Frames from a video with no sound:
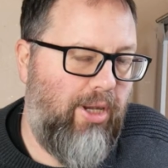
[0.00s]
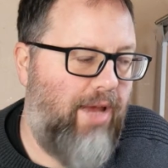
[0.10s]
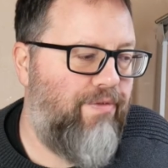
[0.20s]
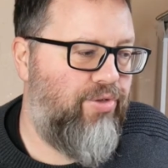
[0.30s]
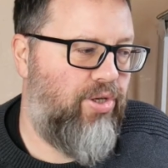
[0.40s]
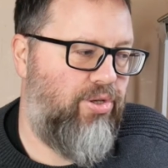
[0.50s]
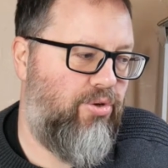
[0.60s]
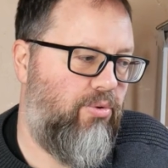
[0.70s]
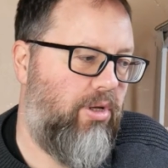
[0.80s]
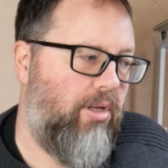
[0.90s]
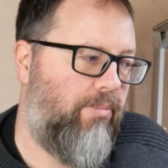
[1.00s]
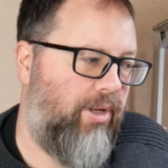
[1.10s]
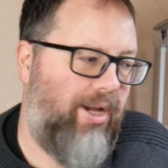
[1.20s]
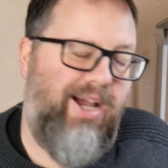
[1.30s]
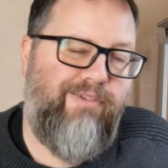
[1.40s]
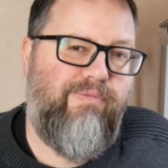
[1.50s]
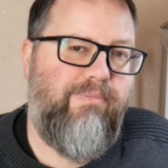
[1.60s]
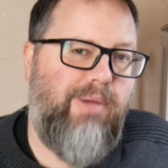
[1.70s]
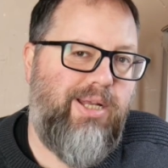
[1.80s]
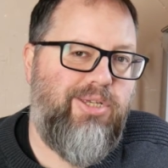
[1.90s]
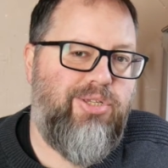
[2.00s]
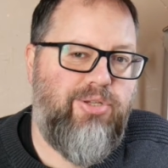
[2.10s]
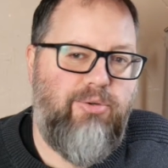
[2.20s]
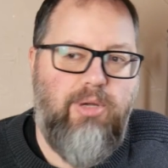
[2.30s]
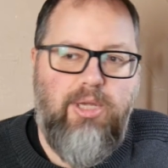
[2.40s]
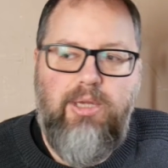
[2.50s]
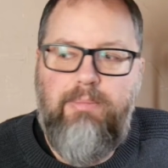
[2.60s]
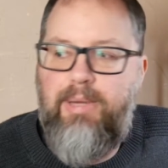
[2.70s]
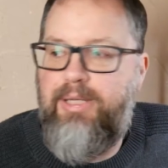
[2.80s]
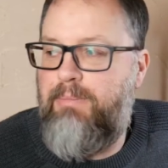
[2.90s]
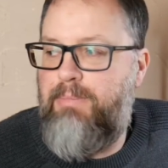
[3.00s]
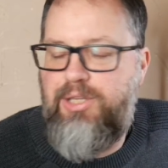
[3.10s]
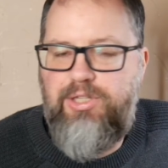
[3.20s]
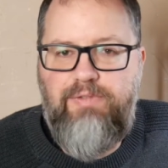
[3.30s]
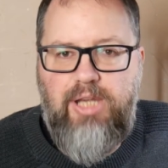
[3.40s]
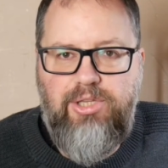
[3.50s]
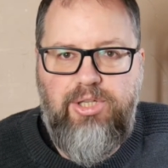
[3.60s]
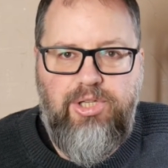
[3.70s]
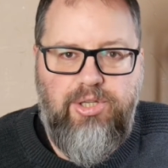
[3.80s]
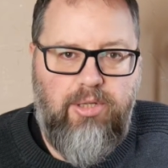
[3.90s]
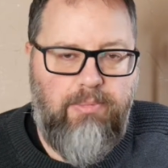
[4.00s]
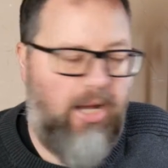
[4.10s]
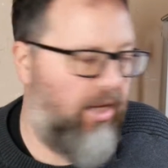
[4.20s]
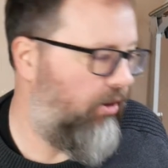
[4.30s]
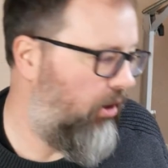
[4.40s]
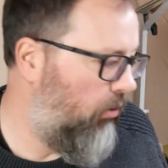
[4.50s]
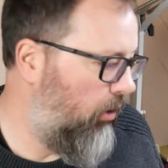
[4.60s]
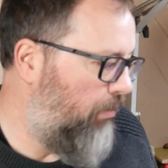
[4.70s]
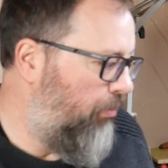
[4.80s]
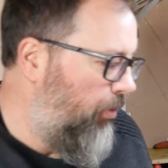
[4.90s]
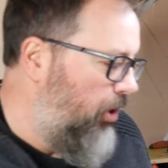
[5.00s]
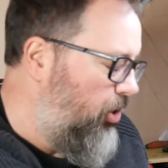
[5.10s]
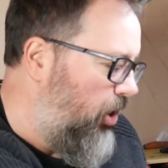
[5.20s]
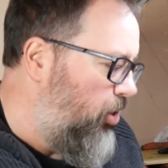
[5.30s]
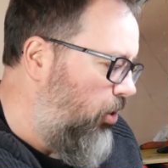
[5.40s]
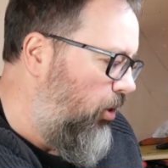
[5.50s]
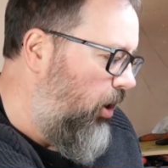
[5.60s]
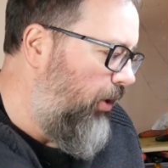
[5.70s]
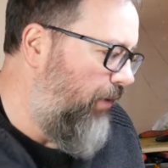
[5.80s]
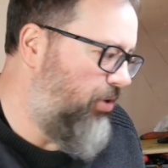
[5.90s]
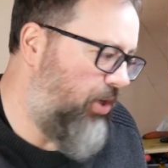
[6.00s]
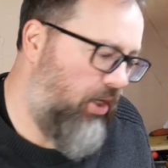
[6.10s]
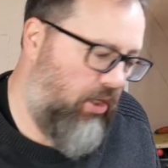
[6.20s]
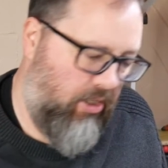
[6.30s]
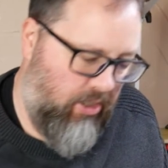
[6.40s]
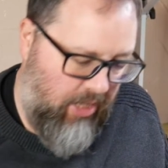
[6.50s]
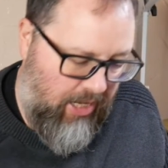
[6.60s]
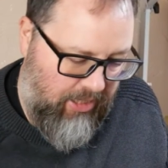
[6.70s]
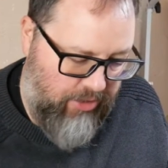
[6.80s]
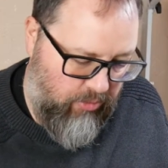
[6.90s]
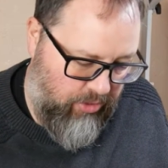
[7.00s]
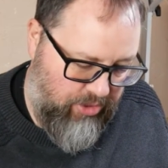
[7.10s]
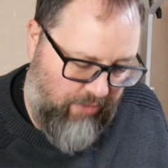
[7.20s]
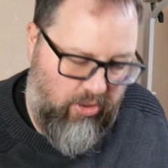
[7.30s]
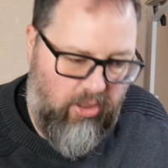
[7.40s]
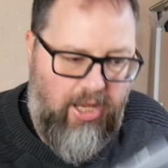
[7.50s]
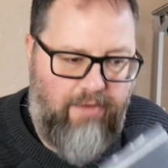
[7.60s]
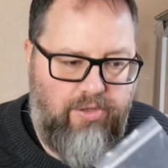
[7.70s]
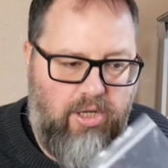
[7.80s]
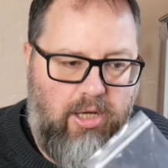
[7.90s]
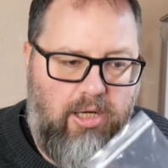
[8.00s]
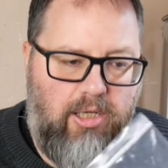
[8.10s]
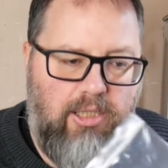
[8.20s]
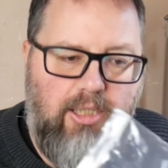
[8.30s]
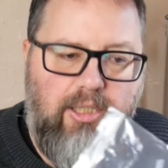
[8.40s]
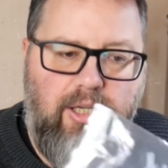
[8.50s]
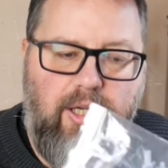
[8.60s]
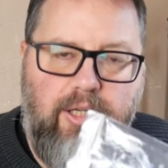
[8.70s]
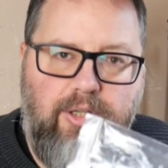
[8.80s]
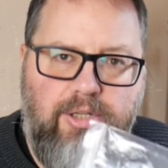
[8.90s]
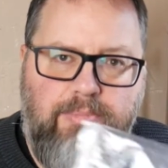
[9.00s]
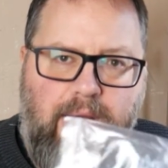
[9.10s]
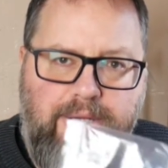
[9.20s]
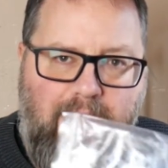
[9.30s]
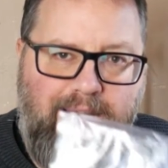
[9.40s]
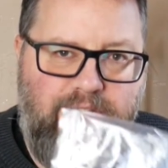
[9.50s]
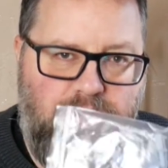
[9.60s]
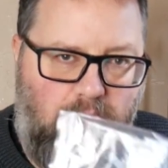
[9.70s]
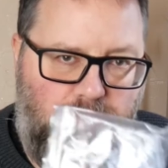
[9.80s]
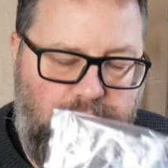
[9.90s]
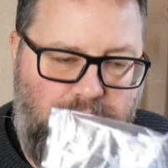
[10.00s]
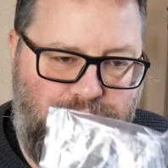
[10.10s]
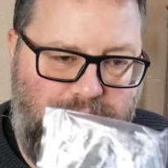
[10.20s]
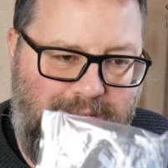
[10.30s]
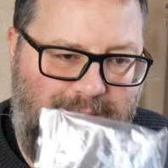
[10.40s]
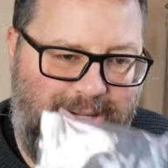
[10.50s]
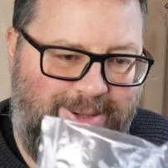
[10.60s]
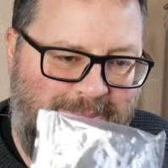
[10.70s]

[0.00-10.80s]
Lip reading: left to do, but I have managed to make a massive dent into them, and the only British or RFC allied ones I've got left are there's about 9 Dolphins in here.